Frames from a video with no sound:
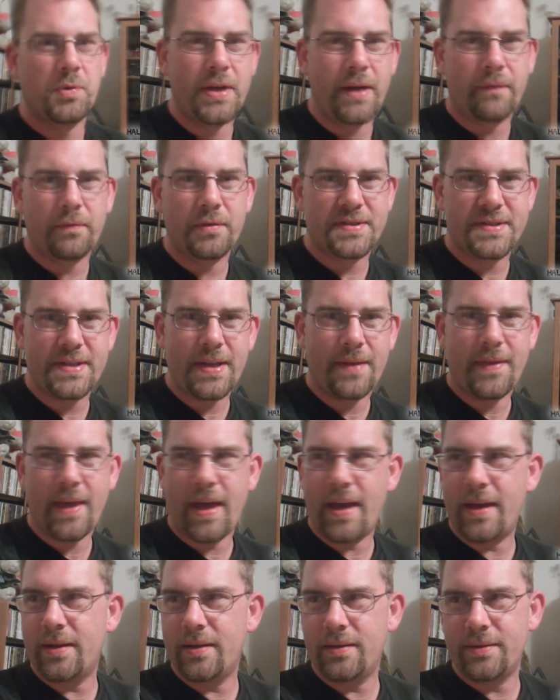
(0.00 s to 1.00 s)
we never said
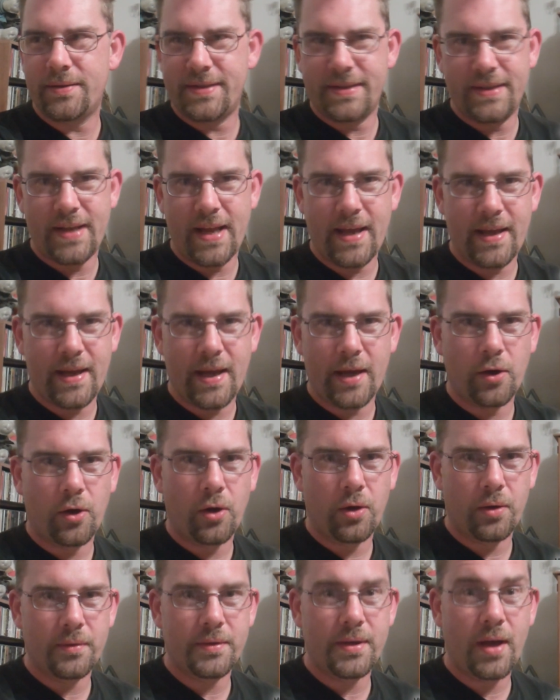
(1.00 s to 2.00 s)
that today at
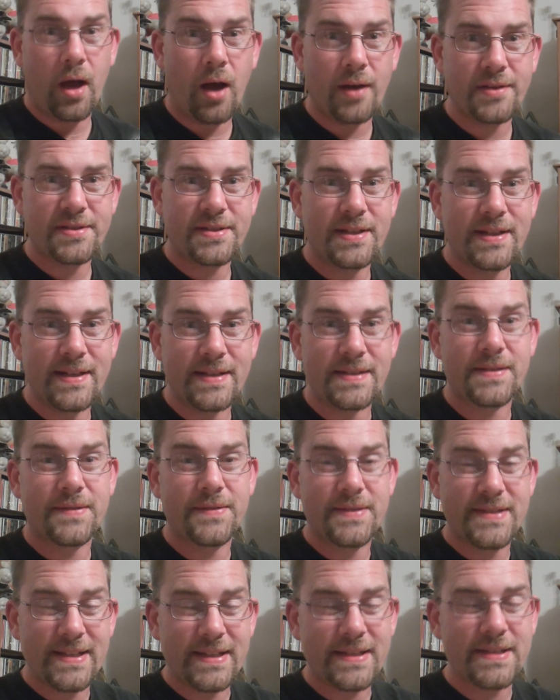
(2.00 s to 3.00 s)
all. Austin is
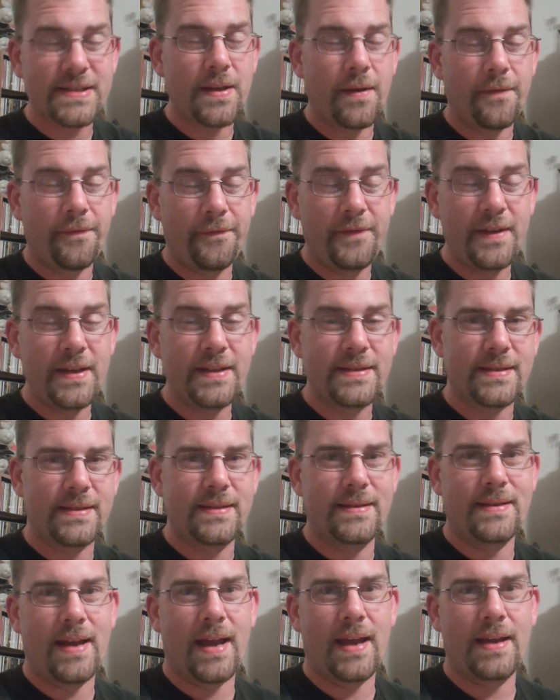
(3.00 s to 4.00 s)
6 feet
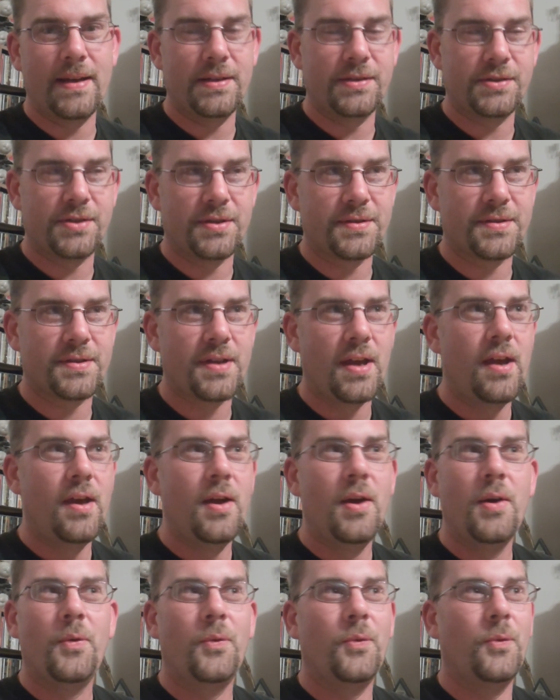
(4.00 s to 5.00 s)
9 inches,
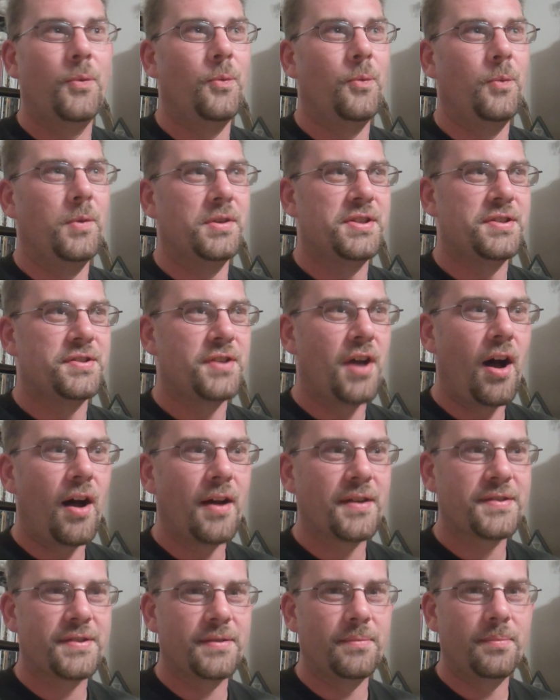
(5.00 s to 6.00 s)
which is
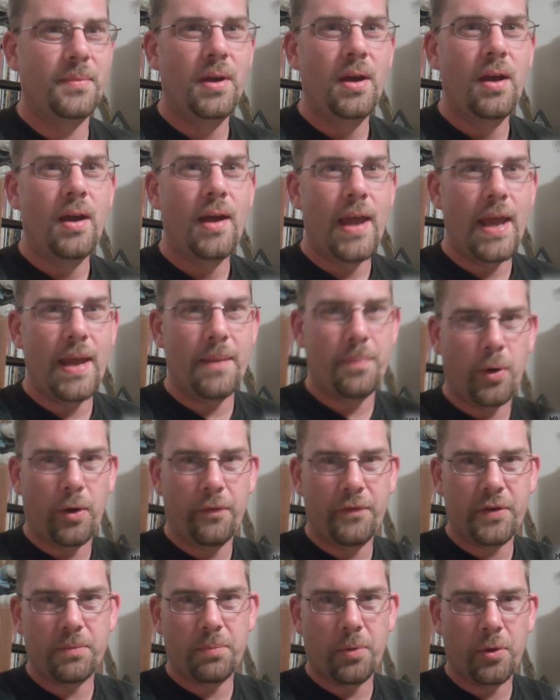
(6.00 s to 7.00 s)
awesome. A
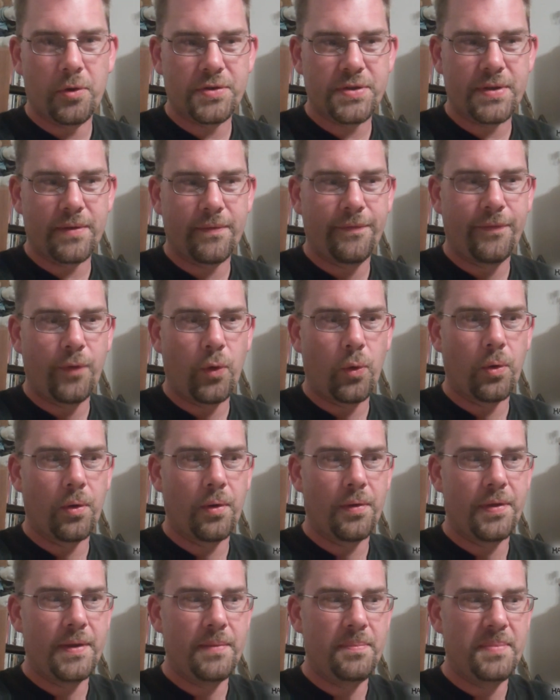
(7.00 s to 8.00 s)
perfect person
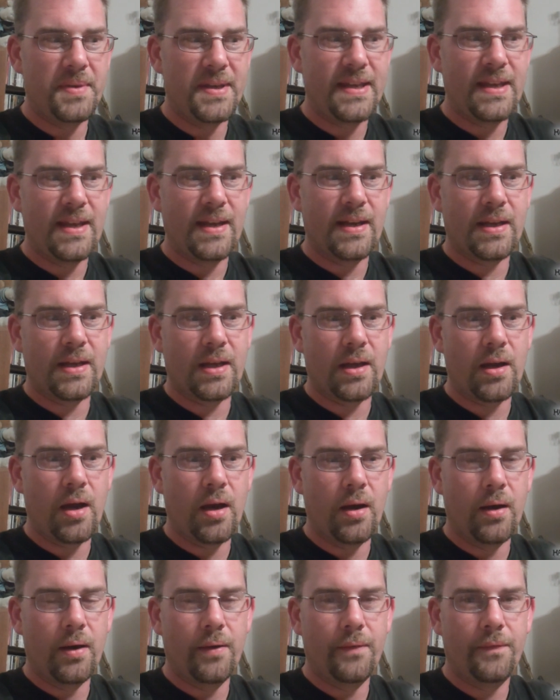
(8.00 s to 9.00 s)
for the beginning
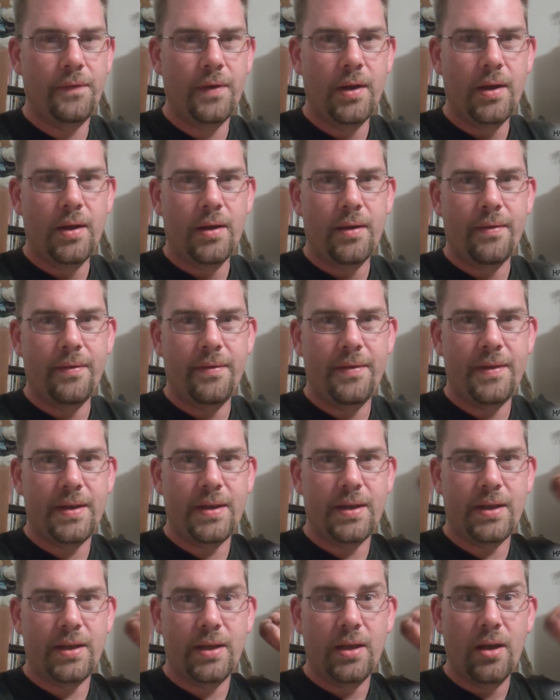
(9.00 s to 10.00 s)
of
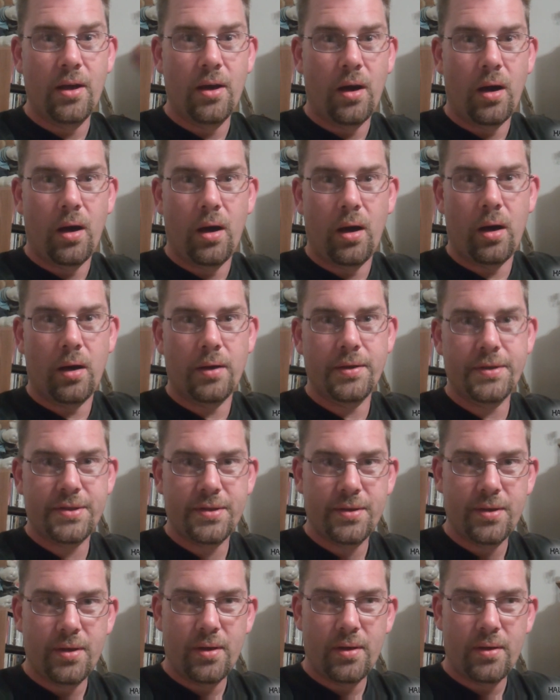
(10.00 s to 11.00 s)
the
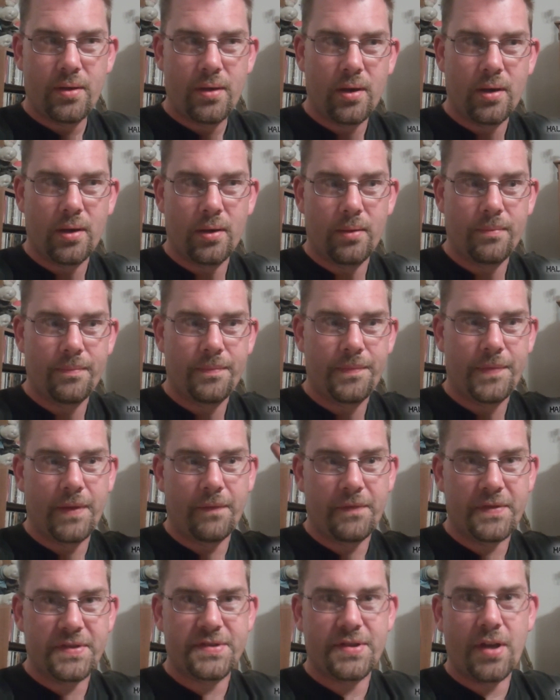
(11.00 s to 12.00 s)
haunt, um,
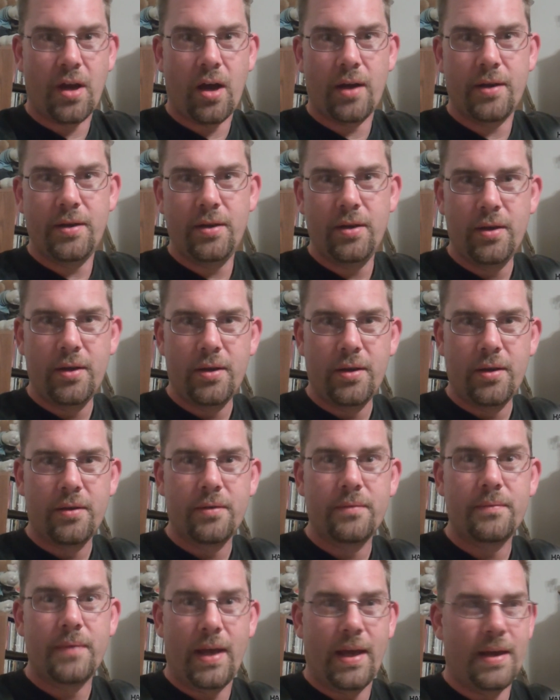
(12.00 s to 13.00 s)
the facade.
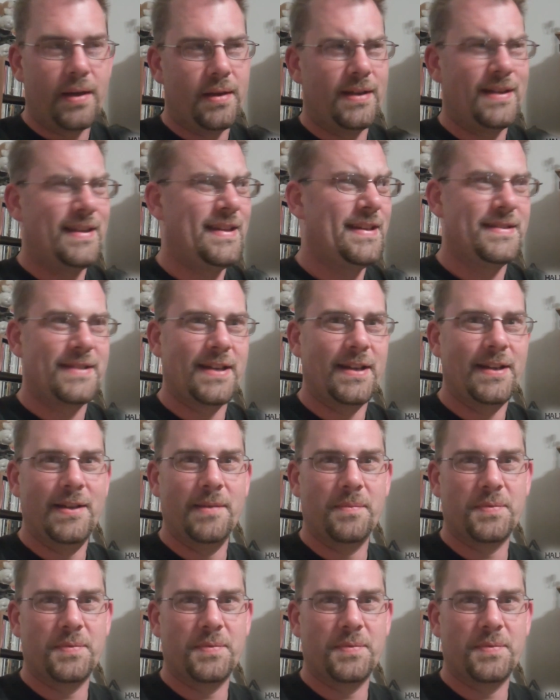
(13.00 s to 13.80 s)
And he said it